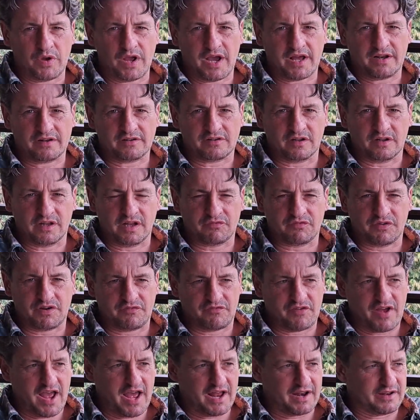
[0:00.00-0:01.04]
we had a delivery
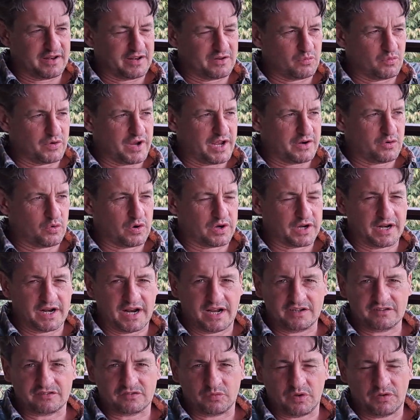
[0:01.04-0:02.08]
van that we had
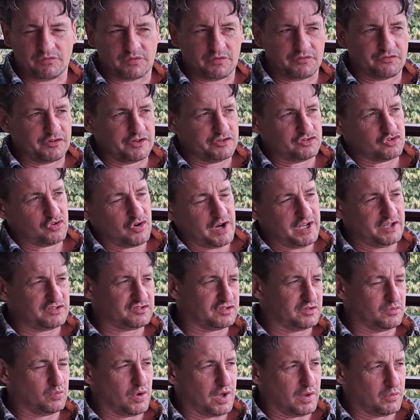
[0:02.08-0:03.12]
organized, so we have
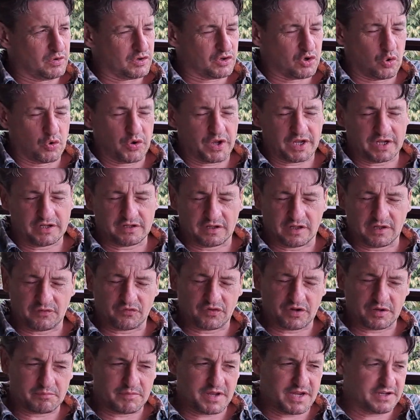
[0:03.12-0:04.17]
refrigeration while we're going and
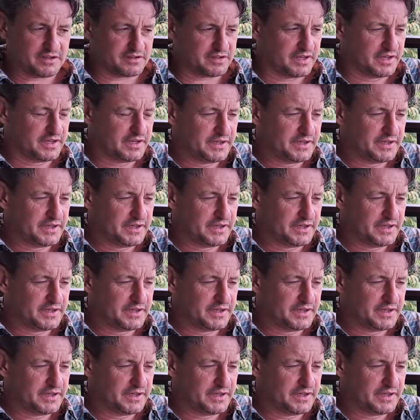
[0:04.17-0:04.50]
delivering meat.